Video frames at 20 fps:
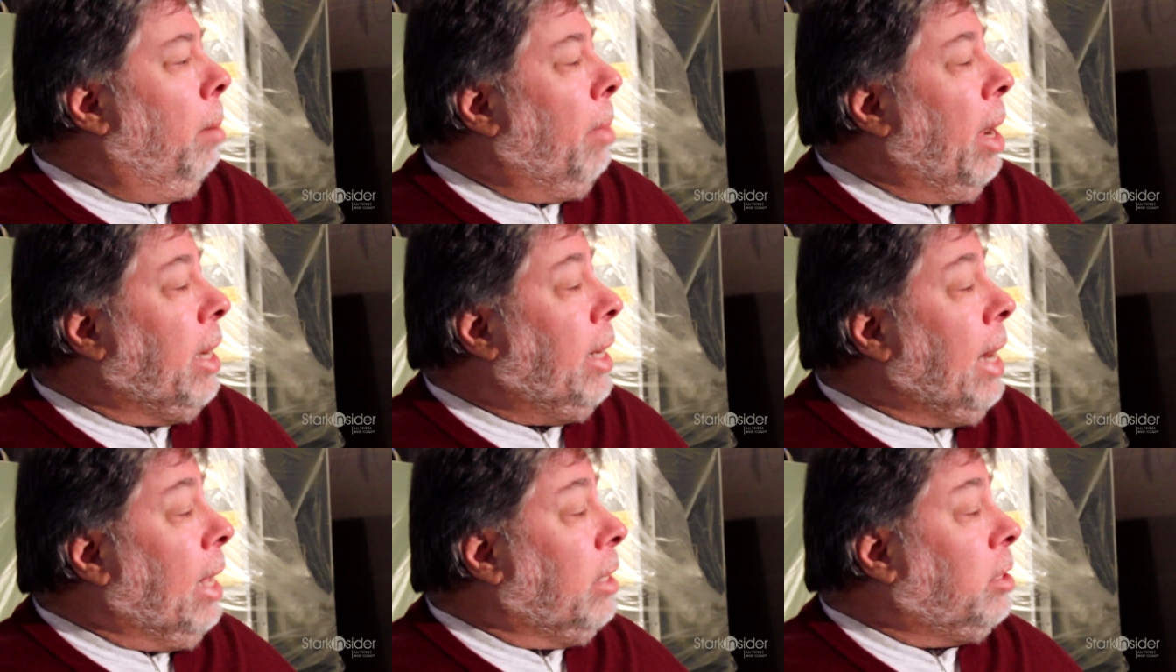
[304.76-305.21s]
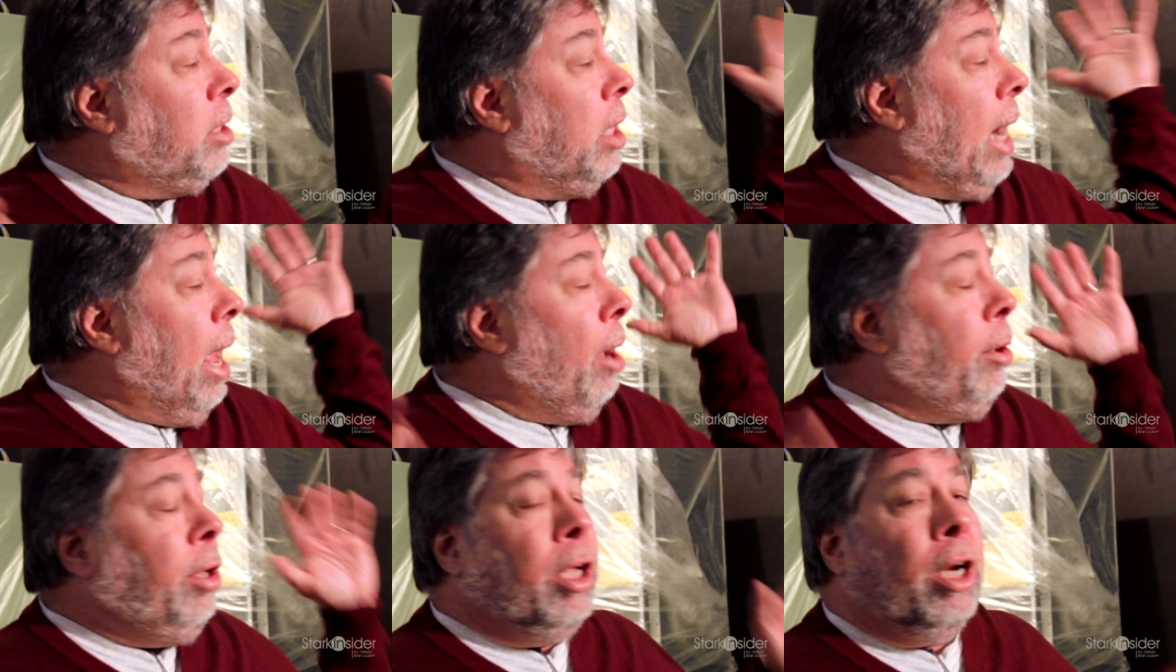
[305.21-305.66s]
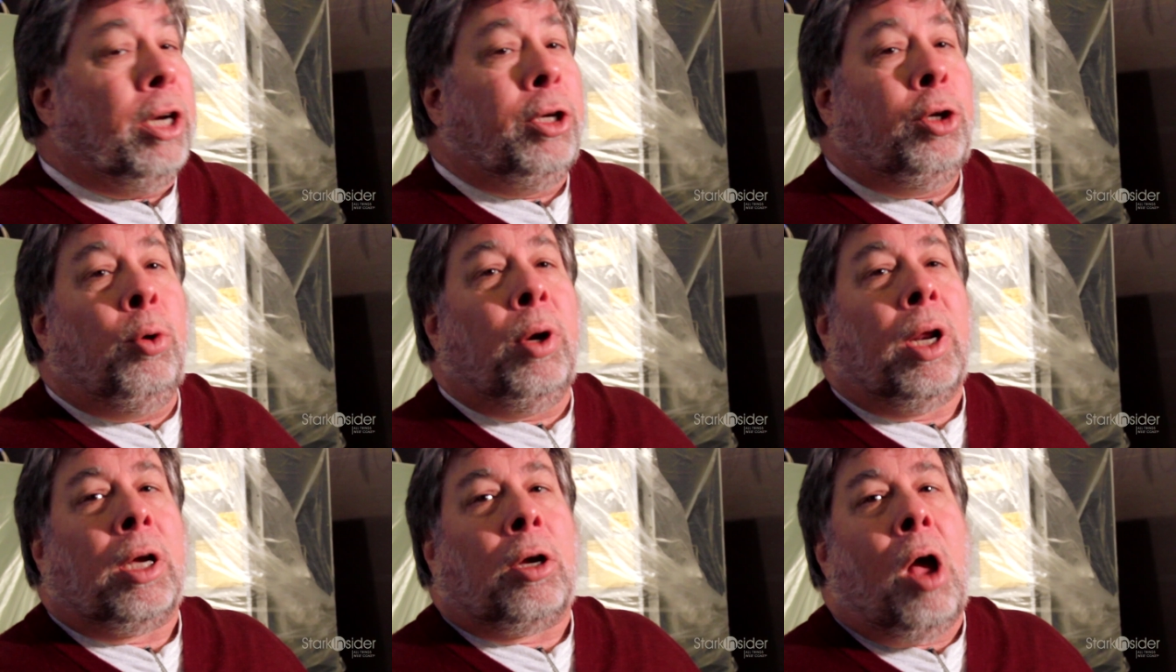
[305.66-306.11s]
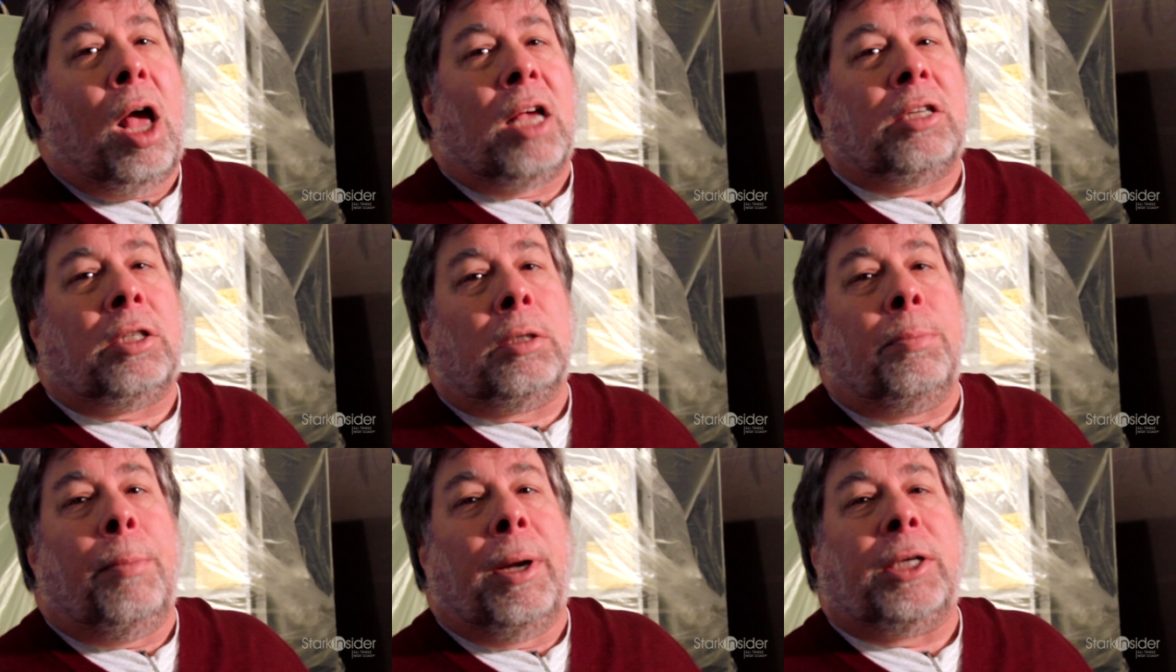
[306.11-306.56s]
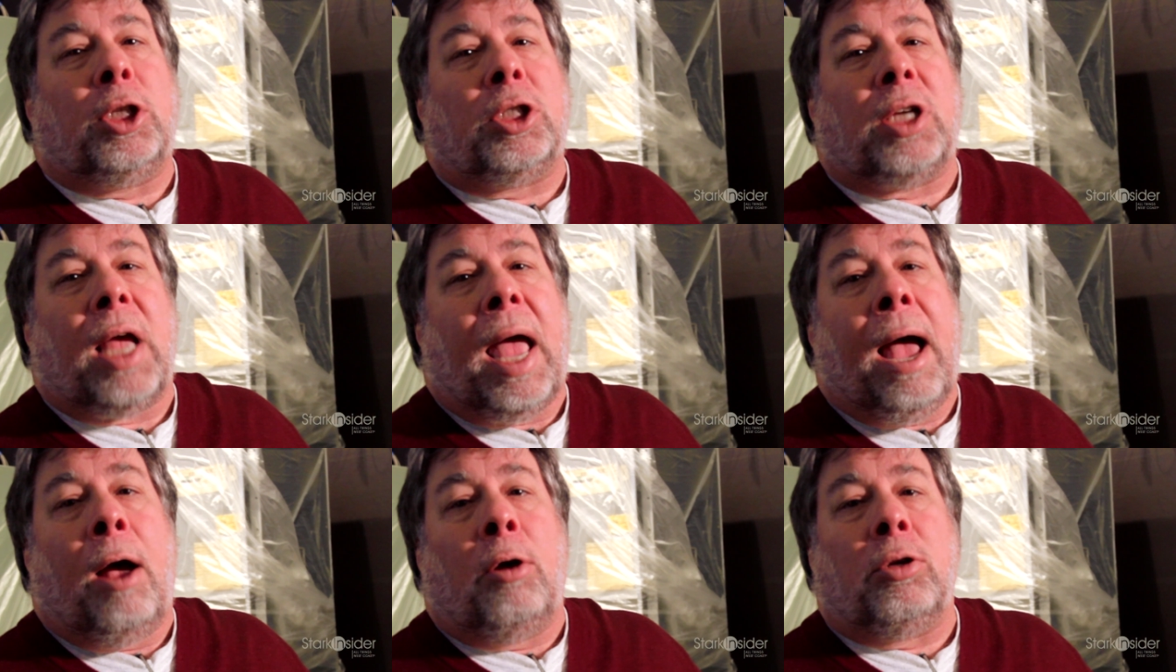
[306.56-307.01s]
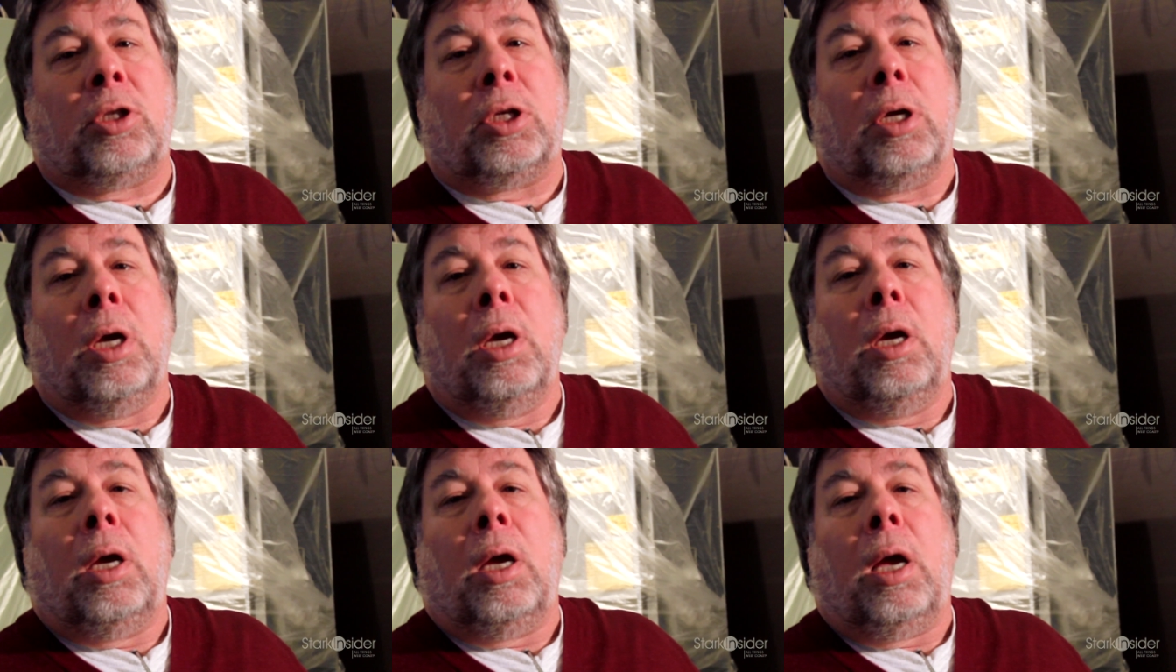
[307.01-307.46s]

My dad said, how are you going to do it? It costs as much as a house.